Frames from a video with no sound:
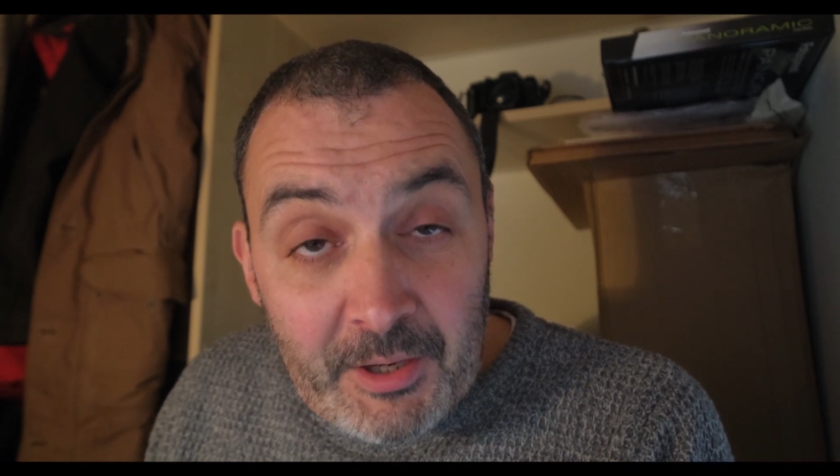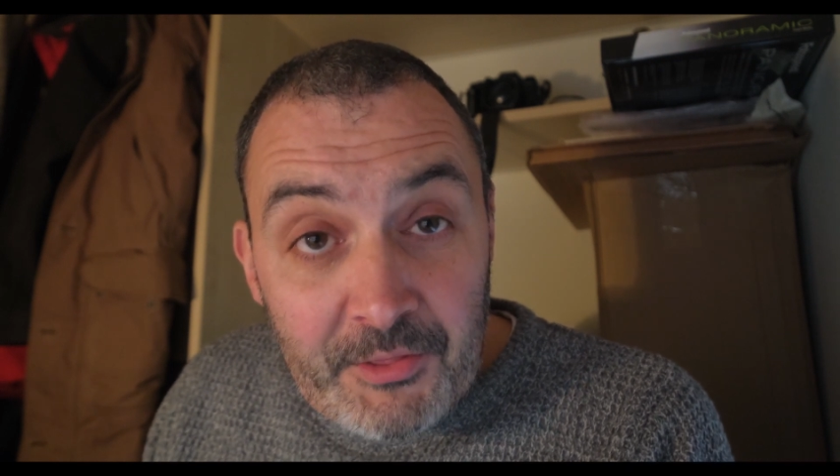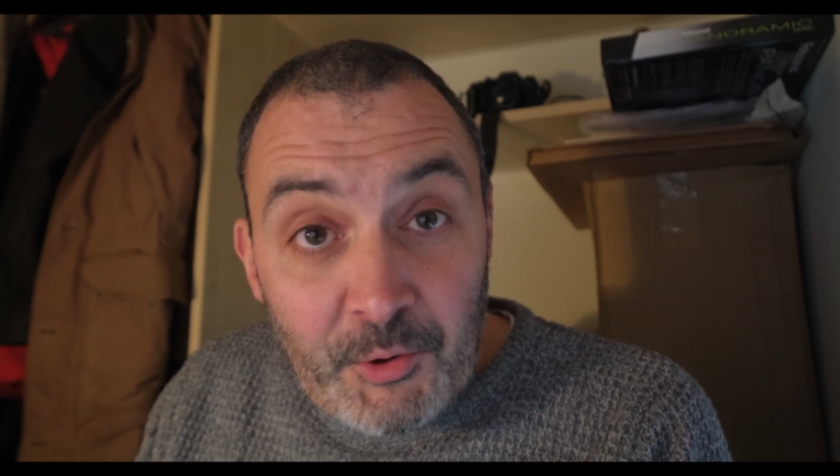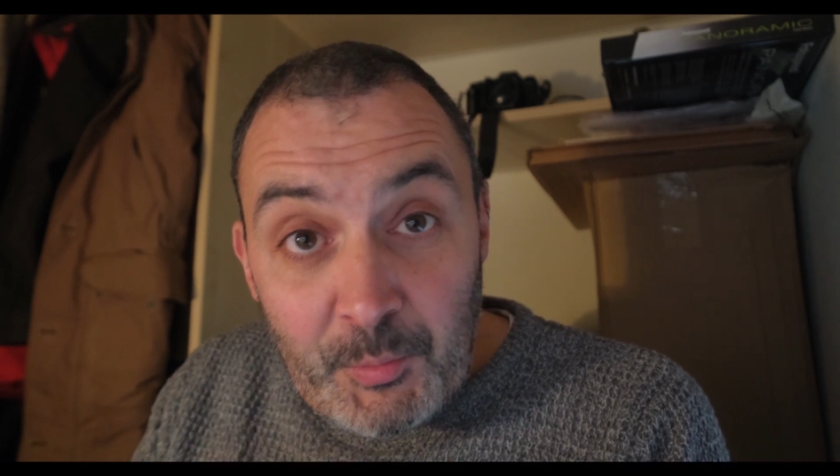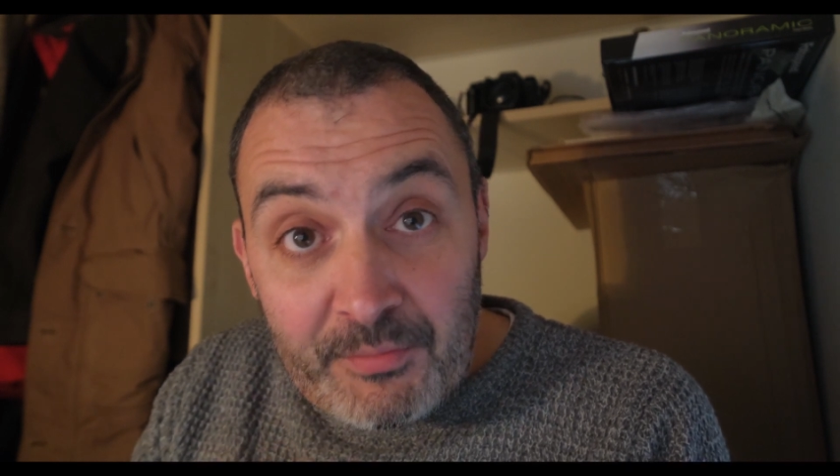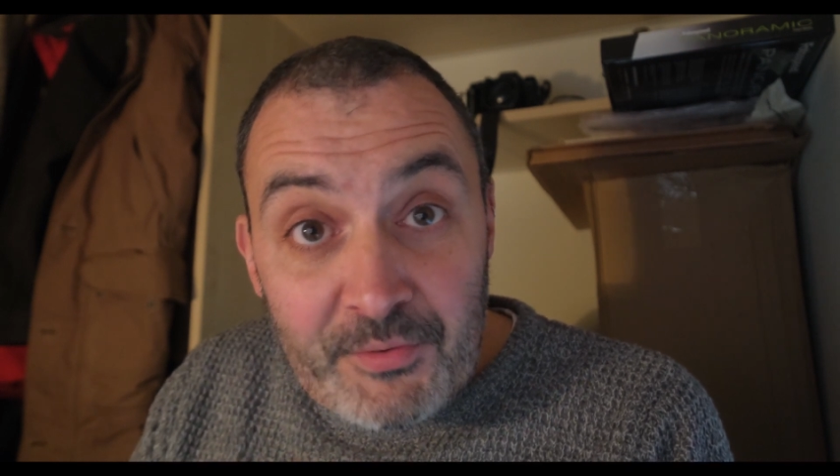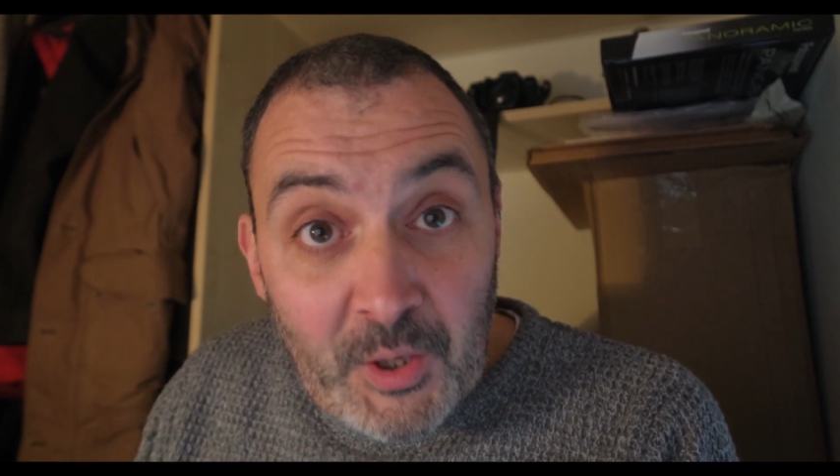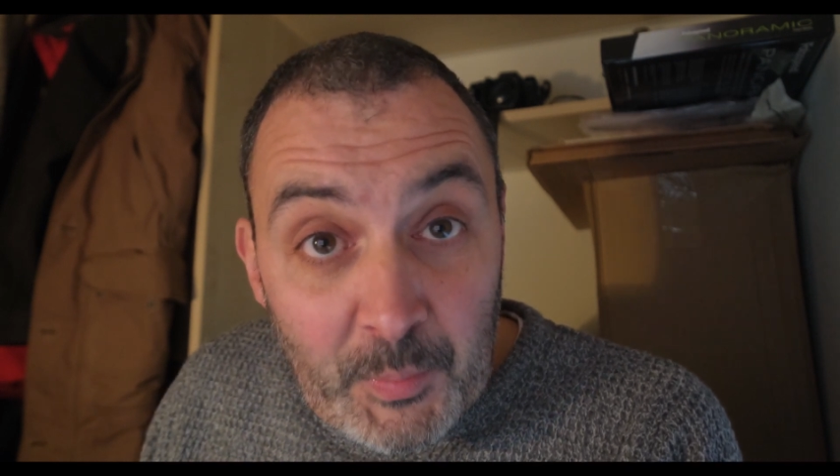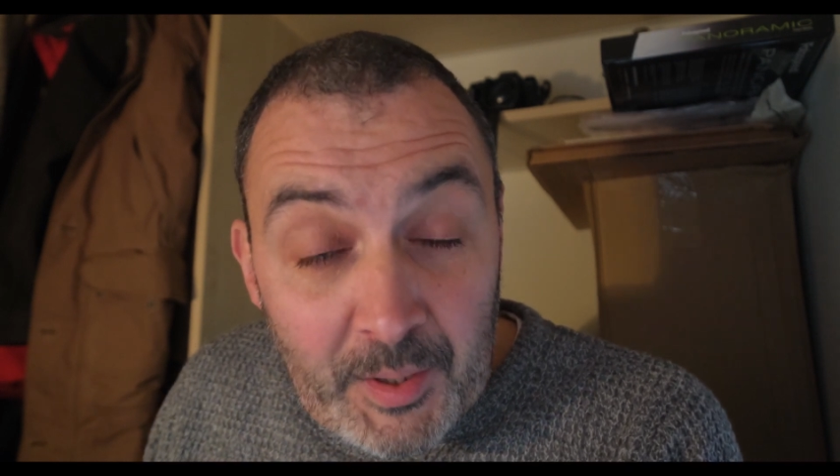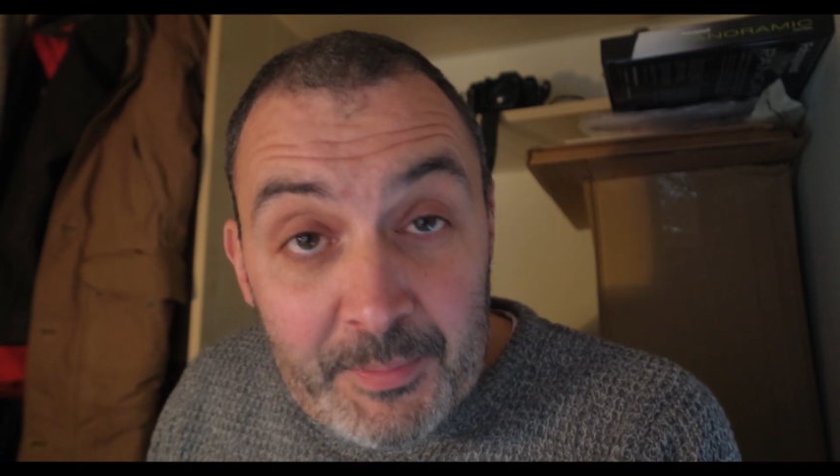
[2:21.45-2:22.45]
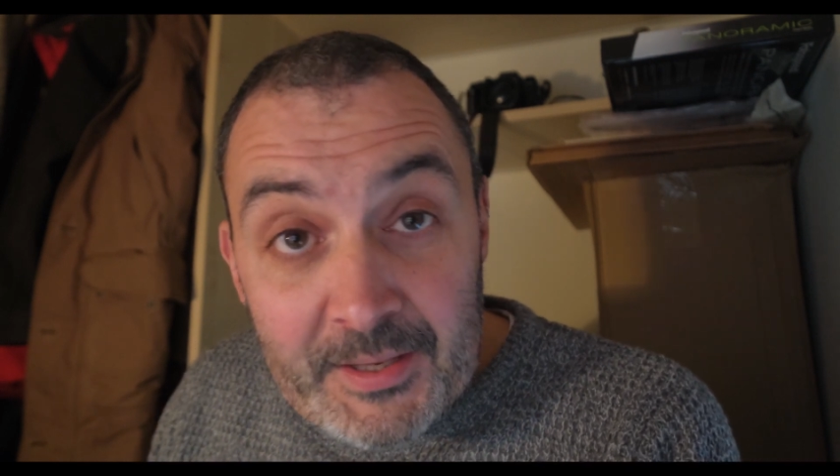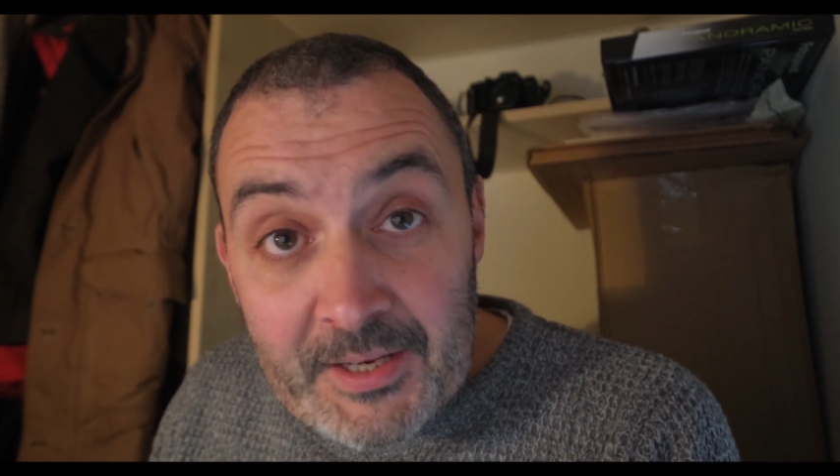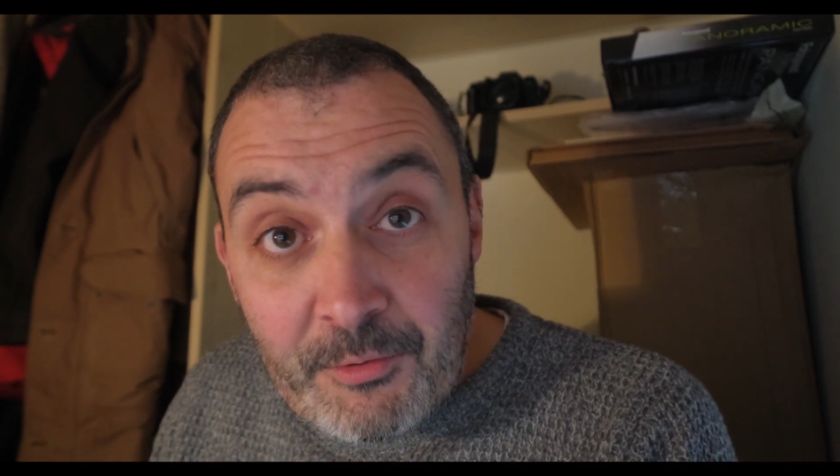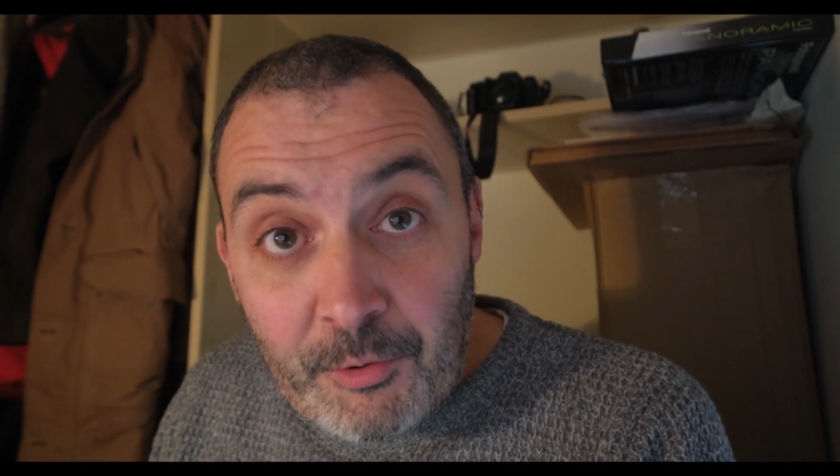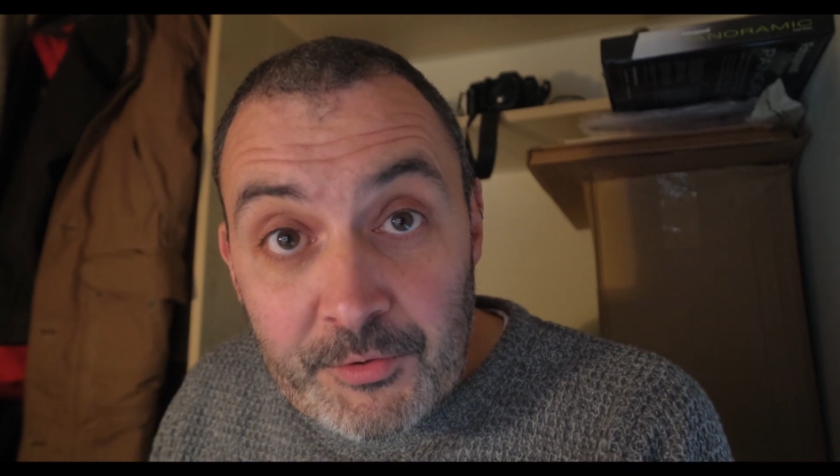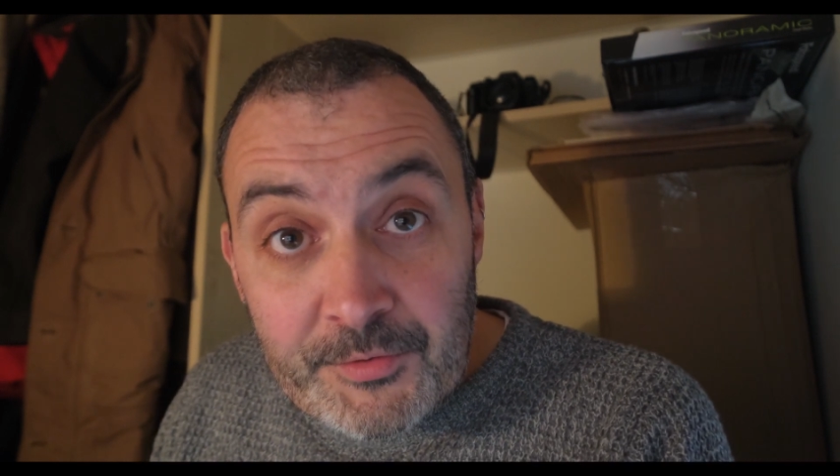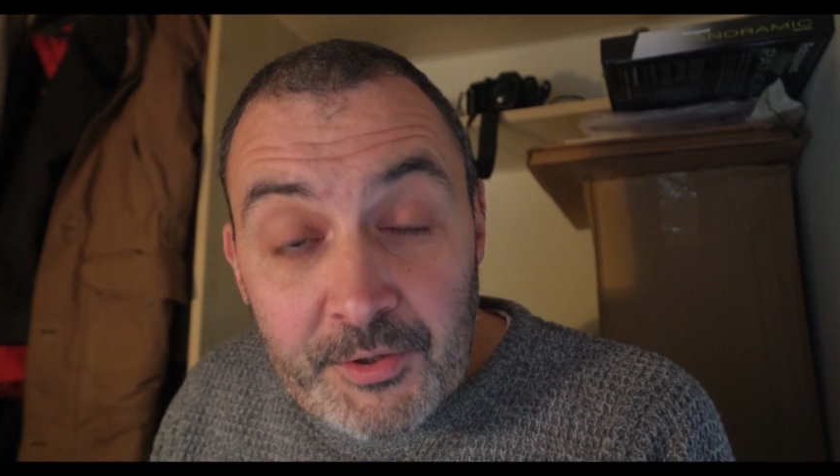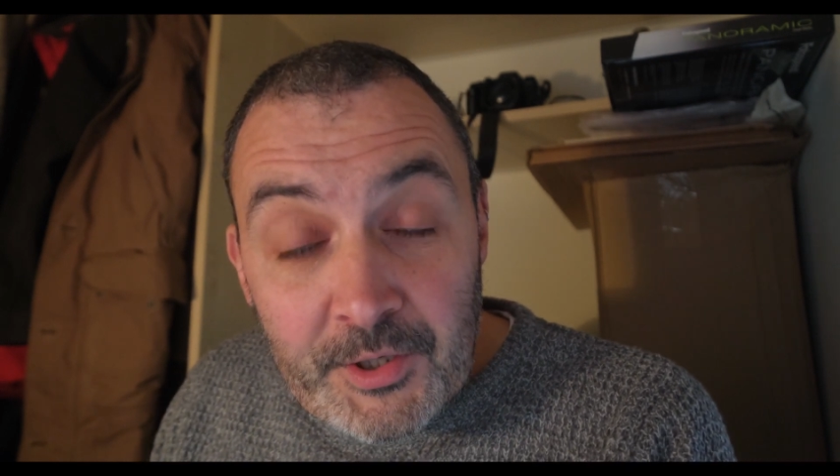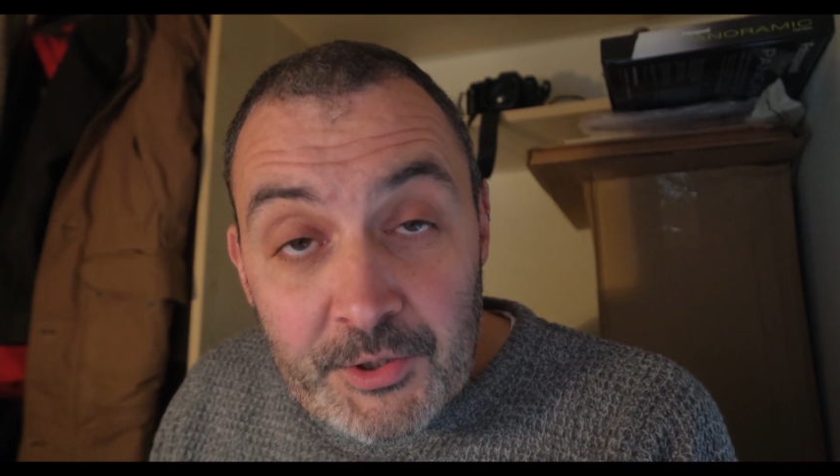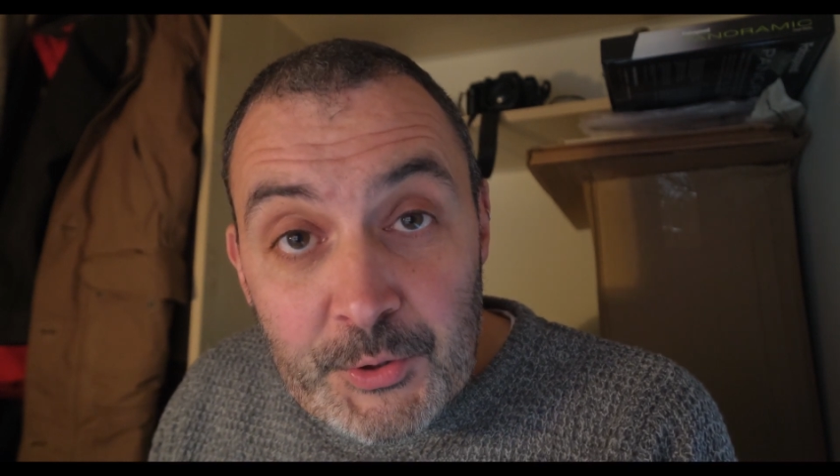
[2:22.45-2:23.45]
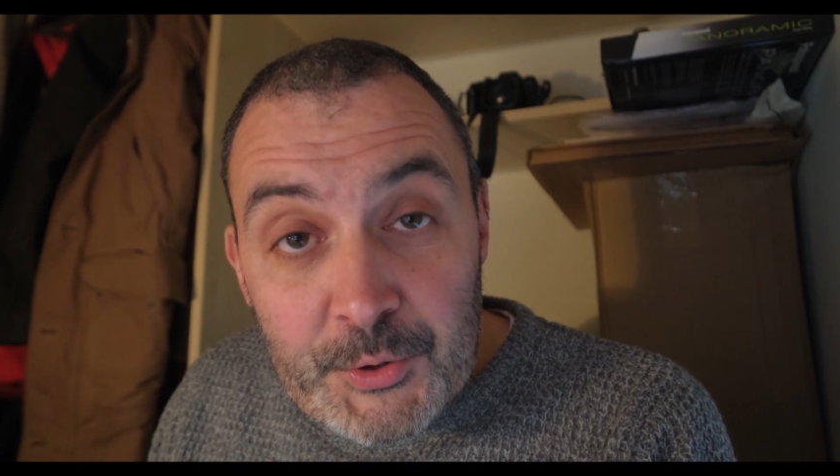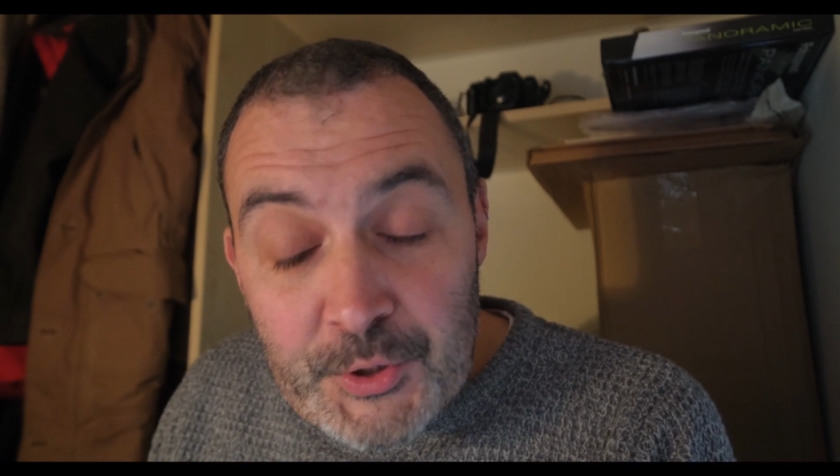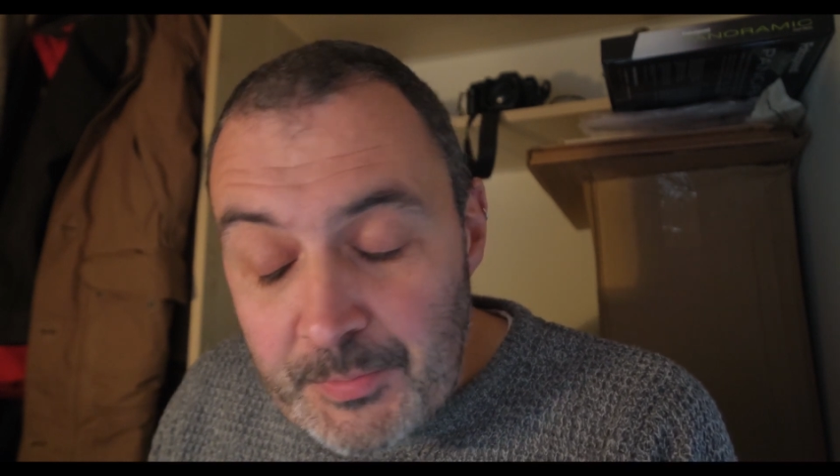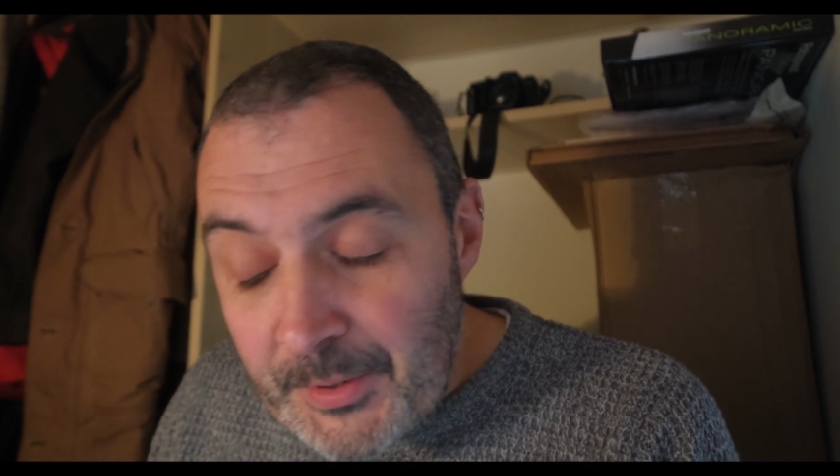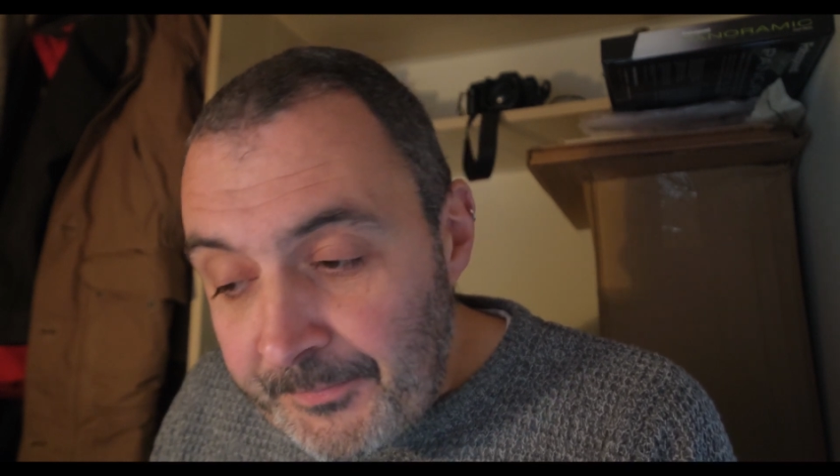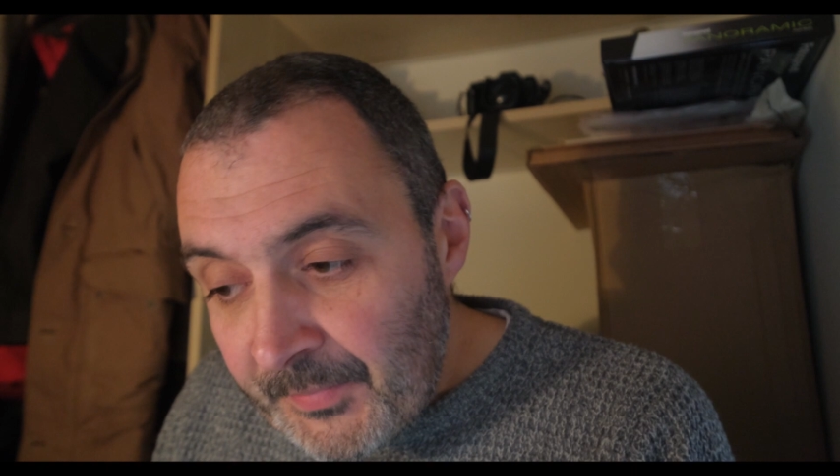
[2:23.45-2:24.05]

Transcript: and I thought I would follow it up here on YouTube.